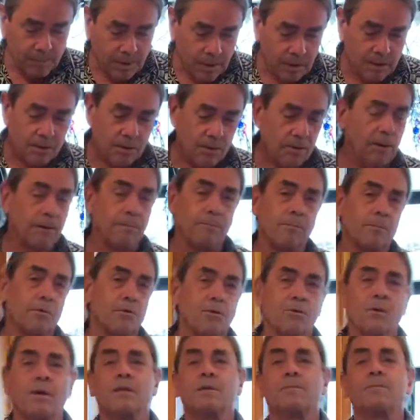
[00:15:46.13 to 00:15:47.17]
So
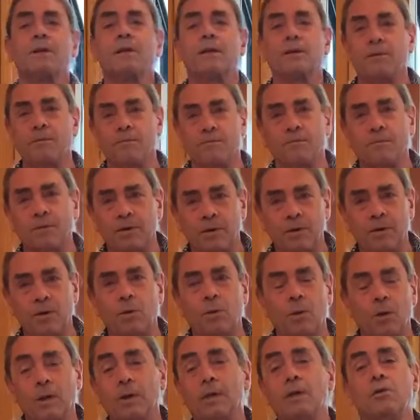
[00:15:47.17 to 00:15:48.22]
trust me, you
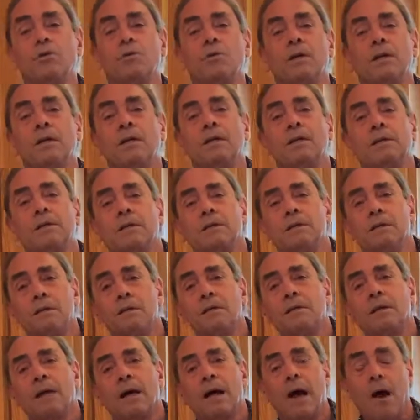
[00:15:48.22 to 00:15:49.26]
will enjoy this,
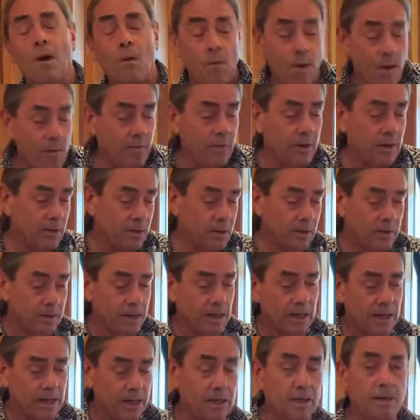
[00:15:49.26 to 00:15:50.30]
however you
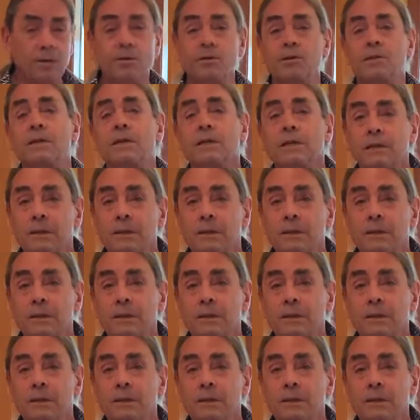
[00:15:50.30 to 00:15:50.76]
decide to use it.